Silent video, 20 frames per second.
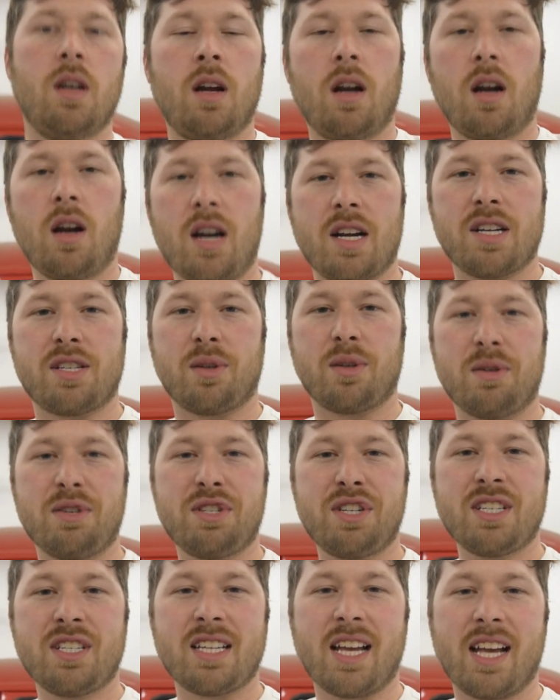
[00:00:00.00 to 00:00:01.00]
Alright, so I was
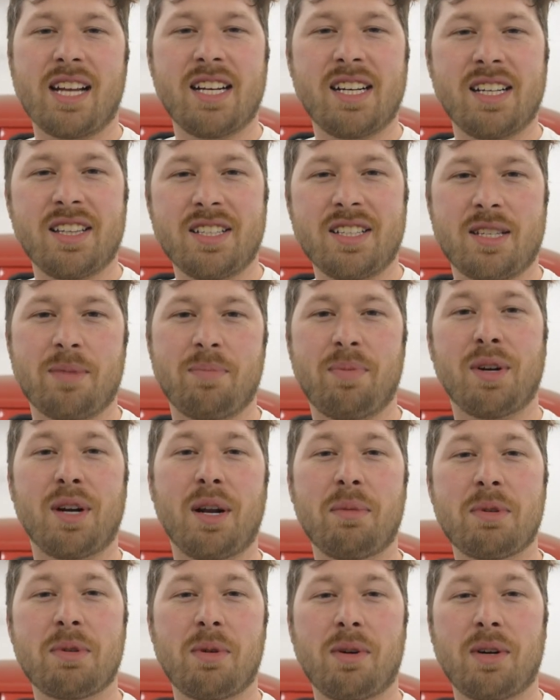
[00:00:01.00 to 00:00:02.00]
just editing this to put it
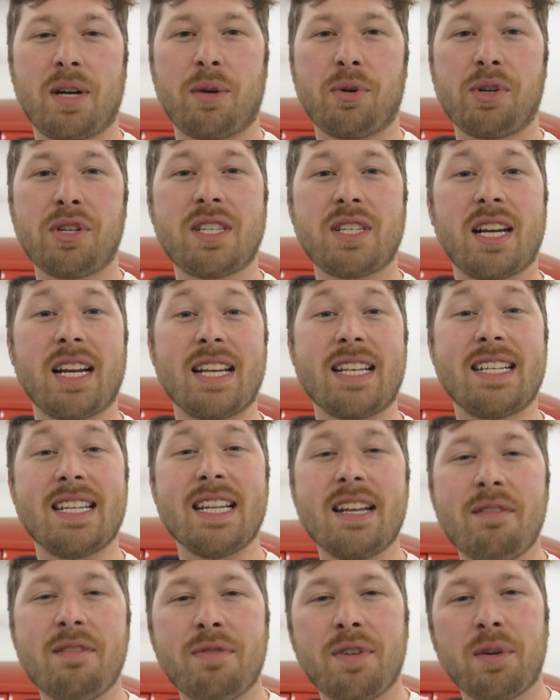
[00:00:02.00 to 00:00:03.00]
up tomorrow, and I realized that I
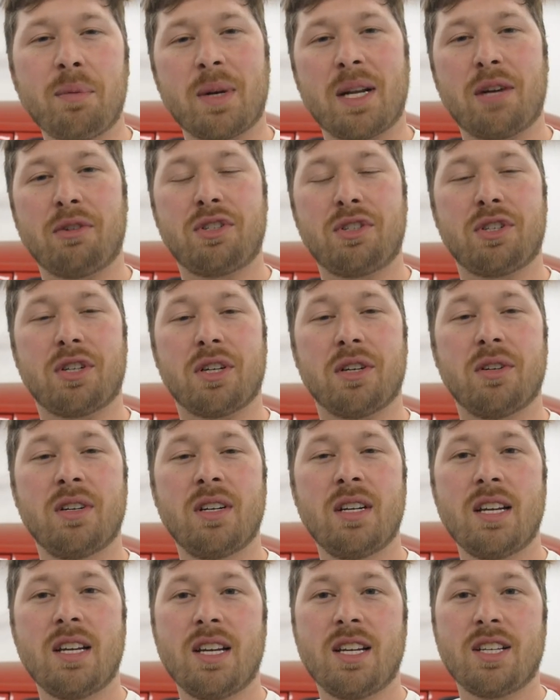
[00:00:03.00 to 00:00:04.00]
didn't film an outro.
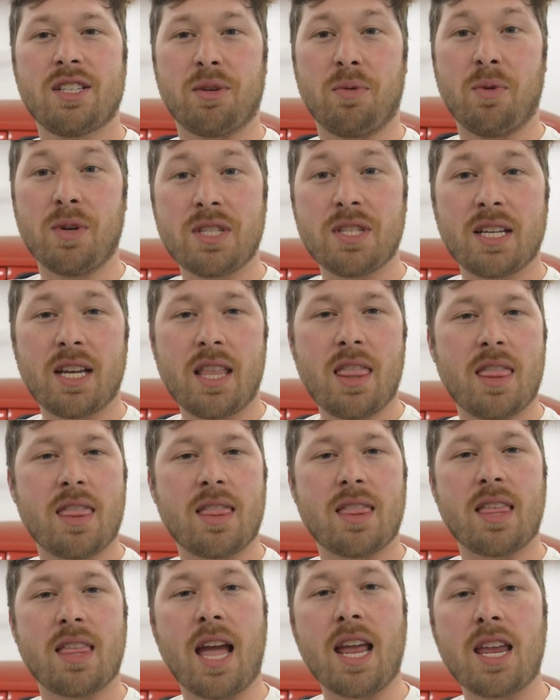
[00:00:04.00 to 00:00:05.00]
So once again,
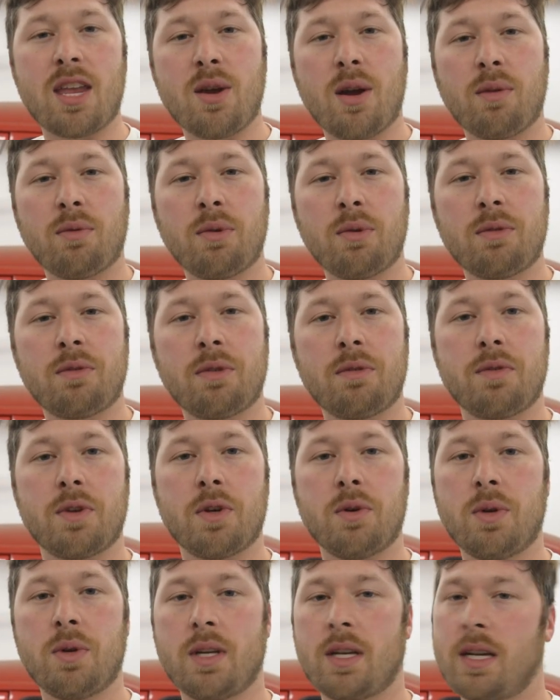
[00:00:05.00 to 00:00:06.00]
thank you everyone for
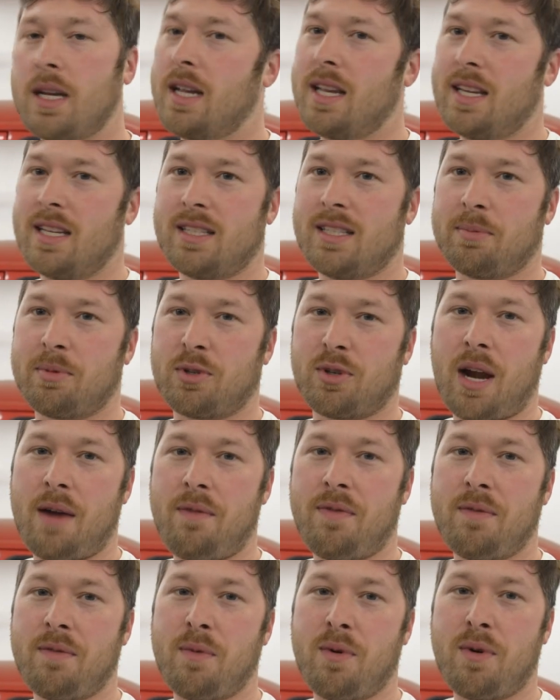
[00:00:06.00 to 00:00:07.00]
viewing. Subscribe
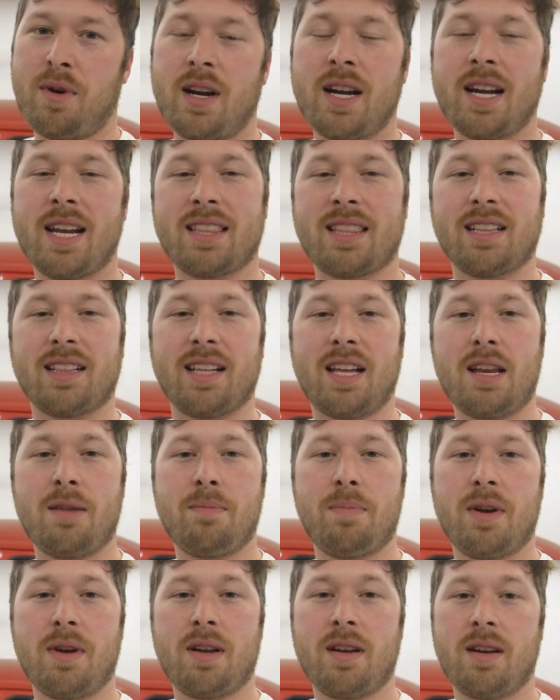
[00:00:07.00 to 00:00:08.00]
for more, hit the like
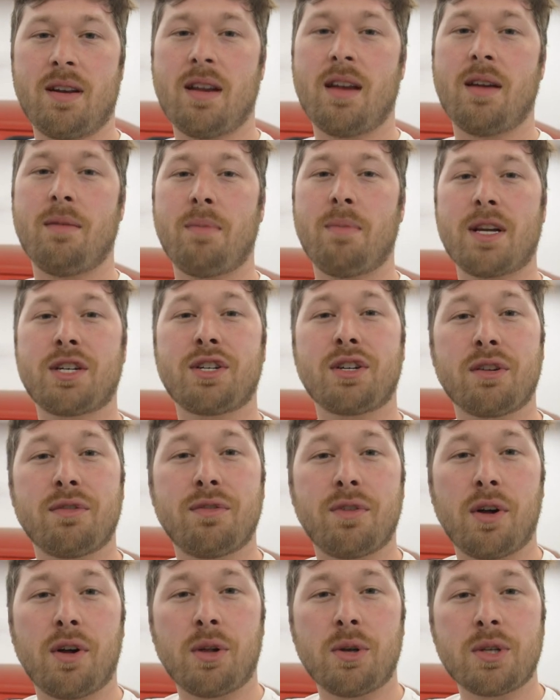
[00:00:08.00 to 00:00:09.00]
button, make sure to
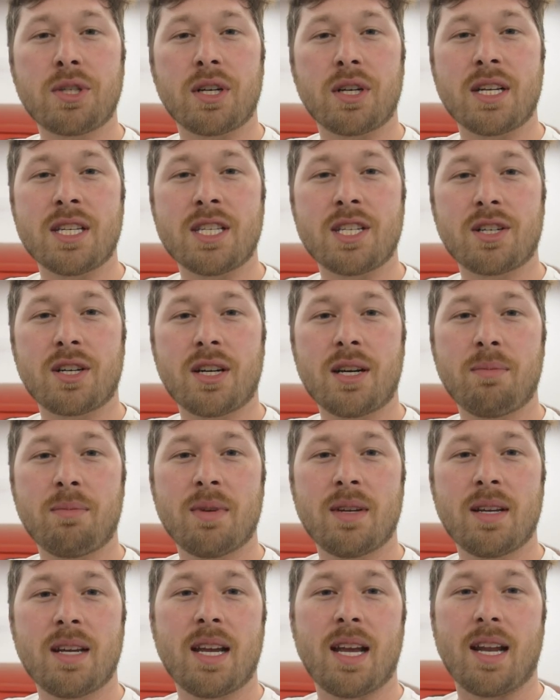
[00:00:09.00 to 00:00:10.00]
follow us on Instagram,
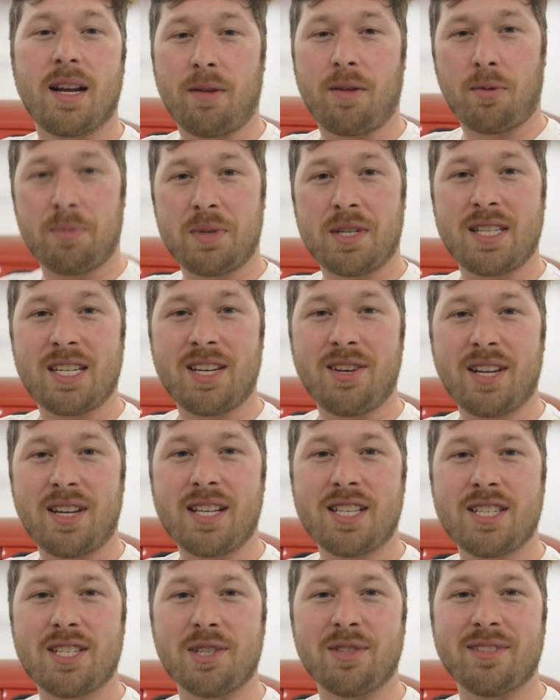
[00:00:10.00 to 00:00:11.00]
and hope to see you
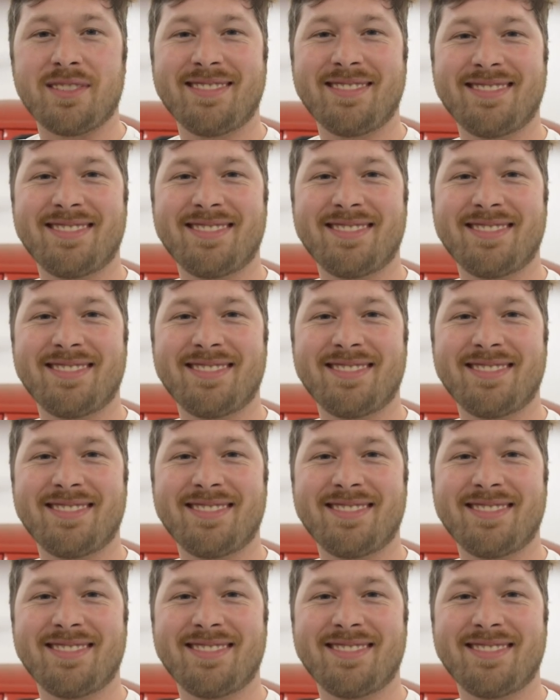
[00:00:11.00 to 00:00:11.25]
again soon.